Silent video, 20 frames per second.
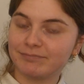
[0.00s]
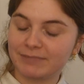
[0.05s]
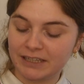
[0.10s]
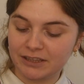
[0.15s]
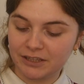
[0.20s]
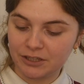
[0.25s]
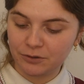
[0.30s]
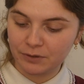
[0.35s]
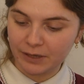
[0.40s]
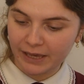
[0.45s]
in
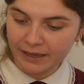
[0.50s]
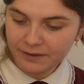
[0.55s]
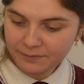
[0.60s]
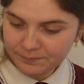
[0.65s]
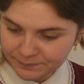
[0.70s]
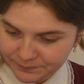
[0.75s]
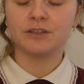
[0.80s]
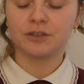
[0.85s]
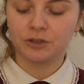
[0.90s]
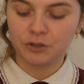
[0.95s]
the UK.
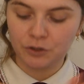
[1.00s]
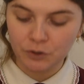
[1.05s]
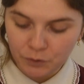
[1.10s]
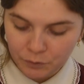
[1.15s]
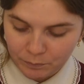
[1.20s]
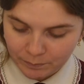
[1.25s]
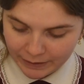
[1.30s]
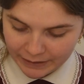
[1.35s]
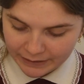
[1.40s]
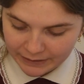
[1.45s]

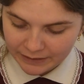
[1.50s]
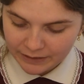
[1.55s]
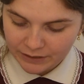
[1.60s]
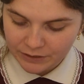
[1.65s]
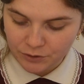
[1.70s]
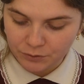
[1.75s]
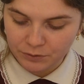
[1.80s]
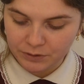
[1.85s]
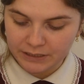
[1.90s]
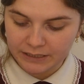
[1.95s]
Cumin,
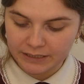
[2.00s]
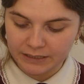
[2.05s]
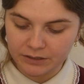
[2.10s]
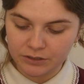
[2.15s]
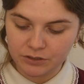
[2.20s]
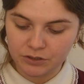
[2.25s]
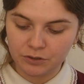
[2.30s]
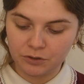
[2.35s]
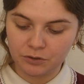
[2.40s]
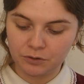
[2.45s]
you can either
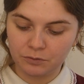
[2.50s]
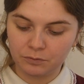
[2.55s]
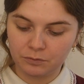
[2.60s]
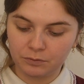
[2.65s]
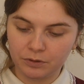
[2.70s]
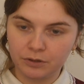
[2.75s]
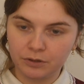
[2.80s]
do